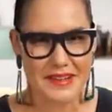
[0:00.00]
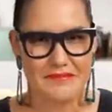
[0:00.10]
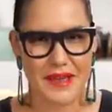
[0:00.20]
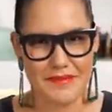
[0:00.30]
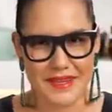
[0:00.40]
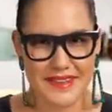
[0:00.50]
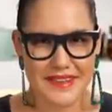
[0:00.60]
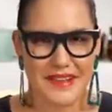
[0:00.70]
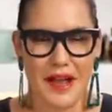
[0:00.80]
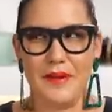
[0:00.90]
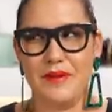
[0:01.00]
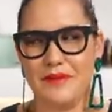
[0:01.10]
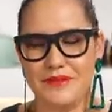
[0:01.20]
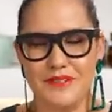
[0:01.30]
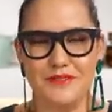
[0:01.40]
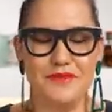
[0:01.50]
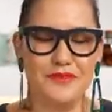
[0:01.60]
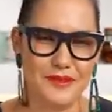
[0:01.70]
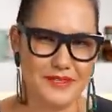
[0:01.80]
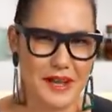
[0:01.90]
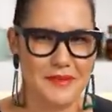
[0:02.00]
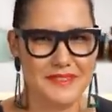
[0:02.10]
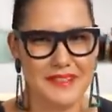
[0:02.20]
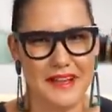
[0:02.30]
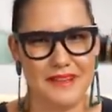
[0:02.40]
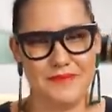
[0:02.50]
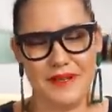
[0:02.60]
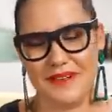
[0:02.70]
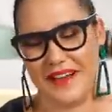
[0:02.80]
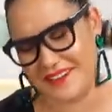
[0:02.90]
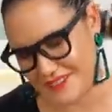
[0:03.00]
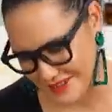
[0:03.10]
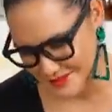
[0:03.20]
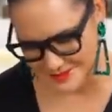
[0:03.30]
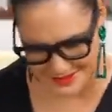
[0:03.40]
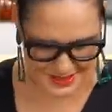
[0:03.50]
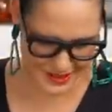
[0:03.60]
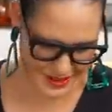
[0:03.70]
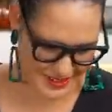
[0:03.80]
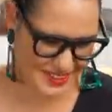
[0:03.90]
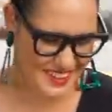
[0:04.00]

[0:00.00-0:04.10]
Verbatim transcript: Maybe, I mean, I probably should do it before the timer starts, but I don't know. We'll just go.